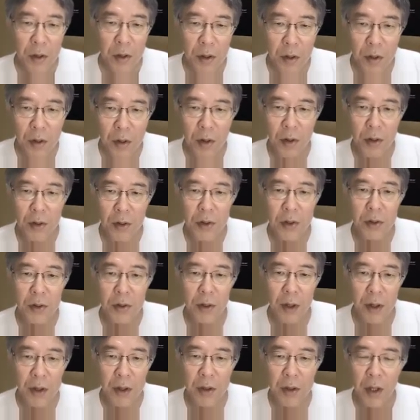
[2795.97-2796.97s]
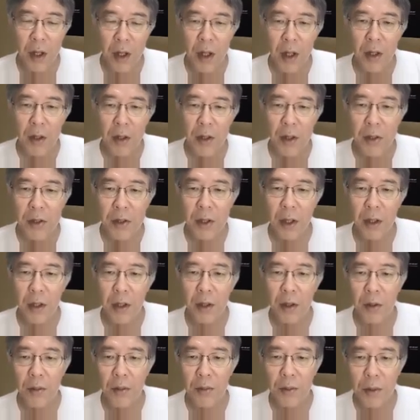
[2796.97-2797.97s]
to construct this
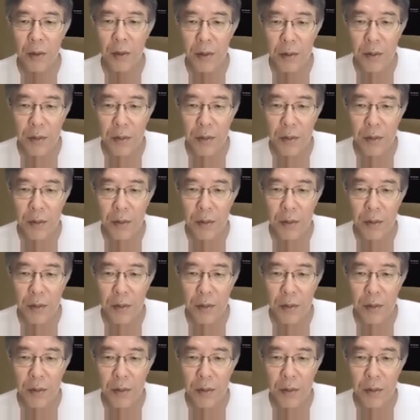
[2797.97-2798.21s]
kind of